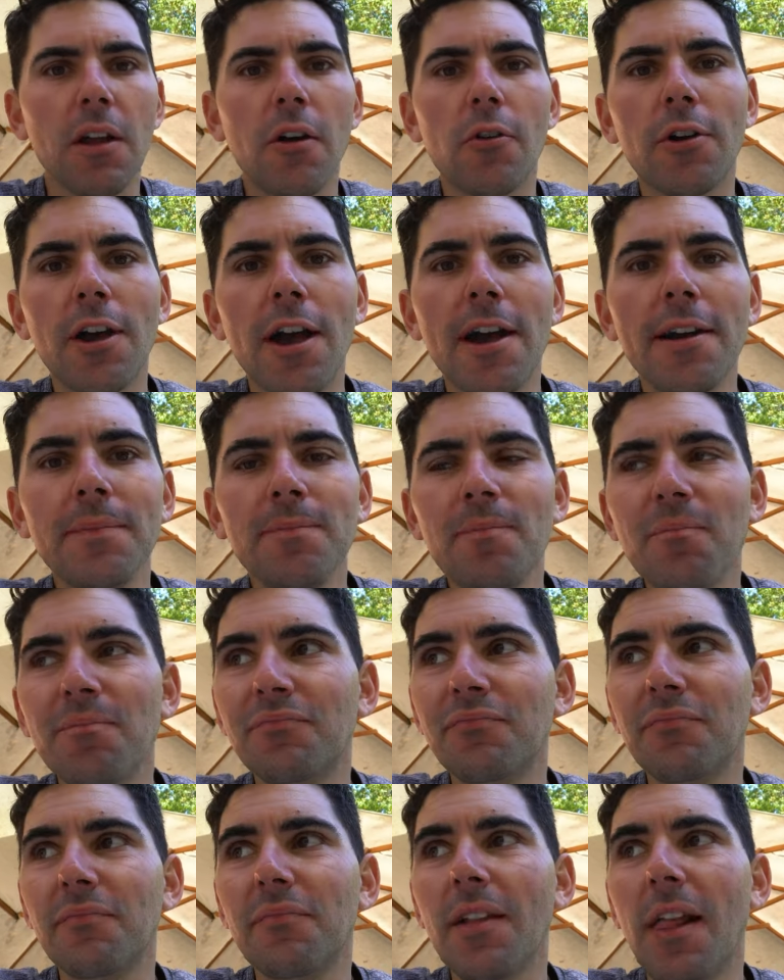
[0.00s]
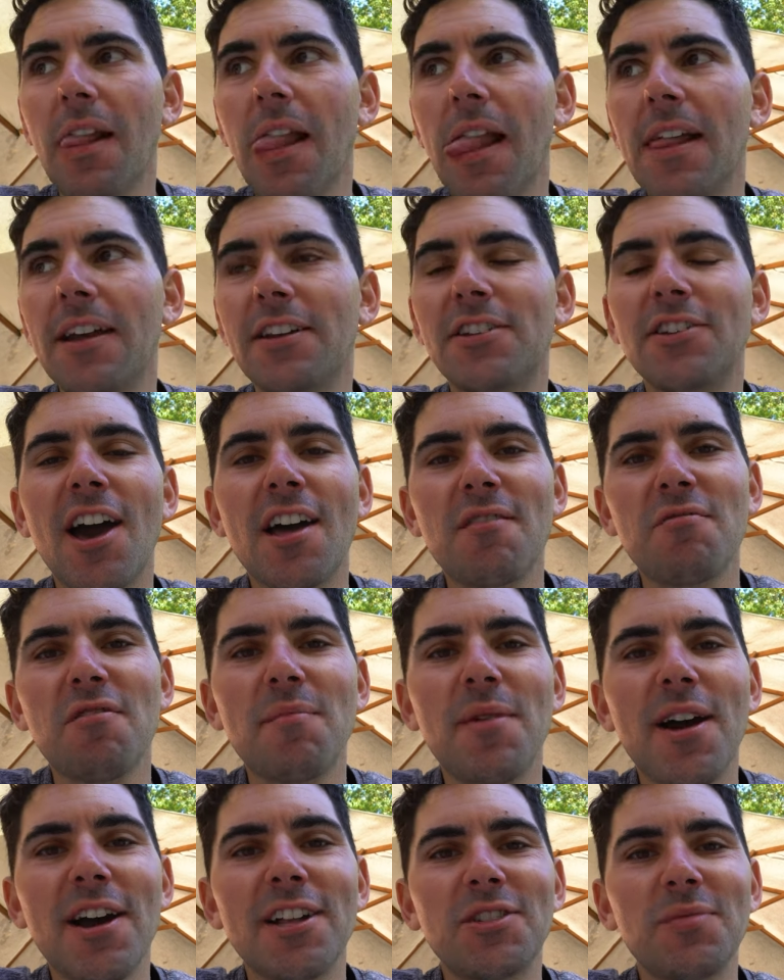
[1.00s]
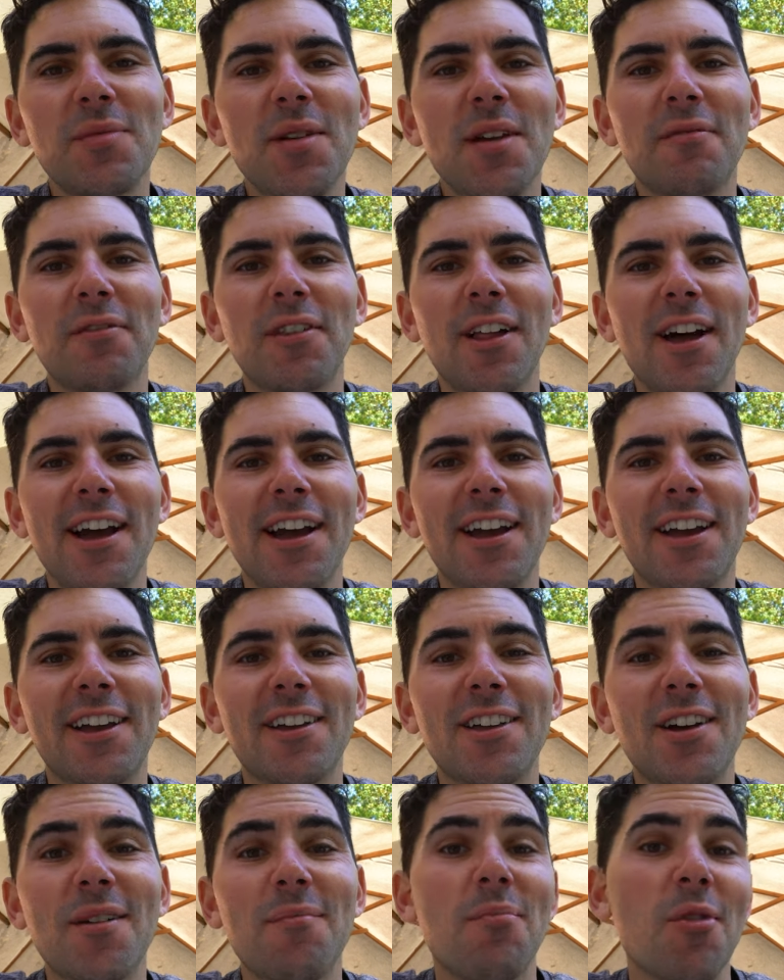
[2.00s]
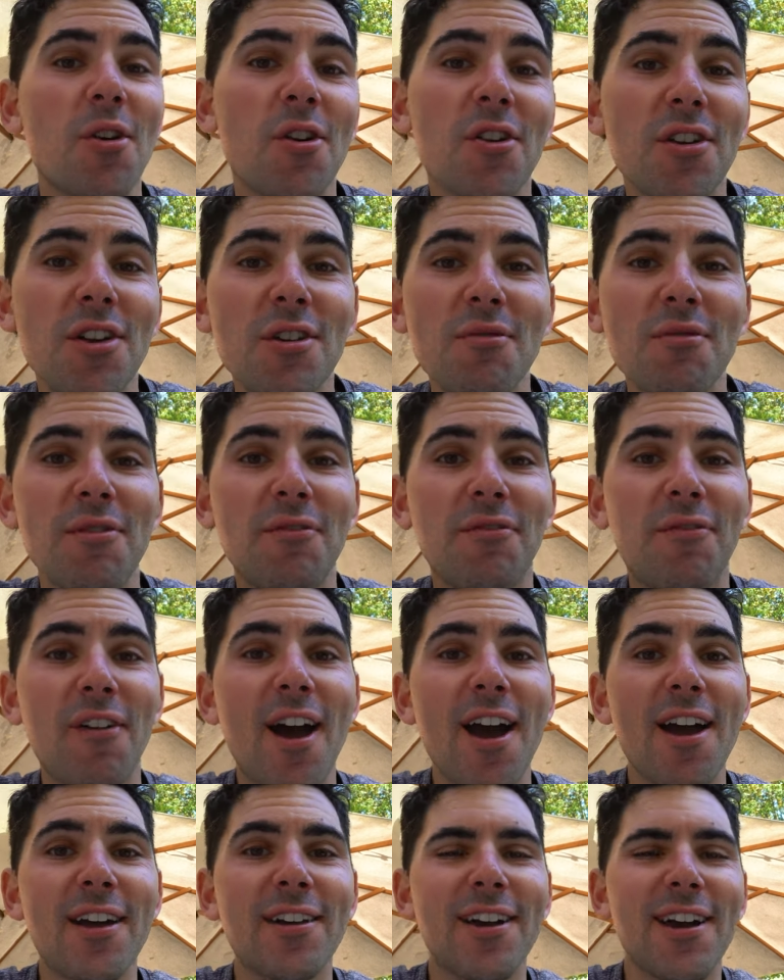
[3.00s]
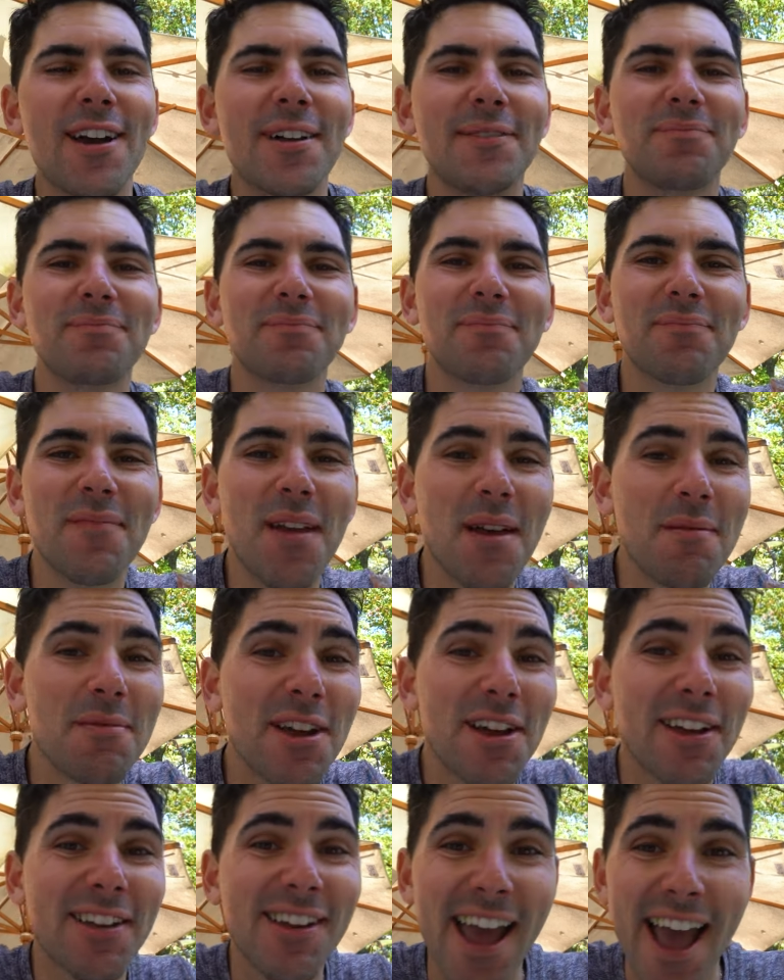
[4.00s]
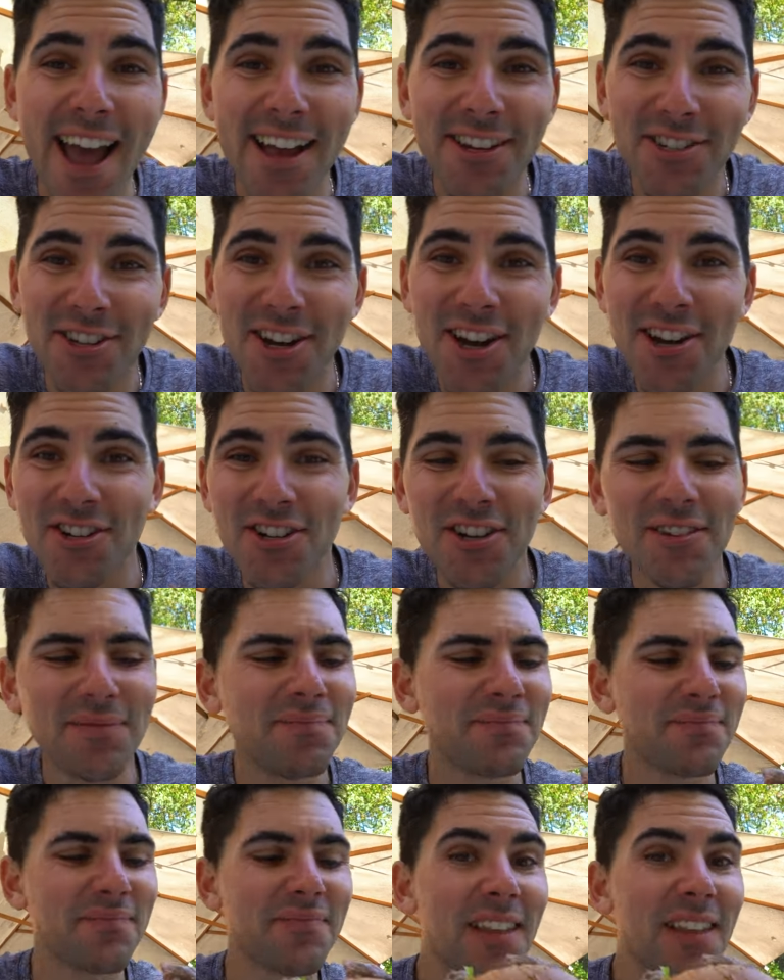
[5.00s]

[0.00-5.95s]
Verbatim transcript: okay? It kind of reminds me of like a burger you would find at maybe a gas station.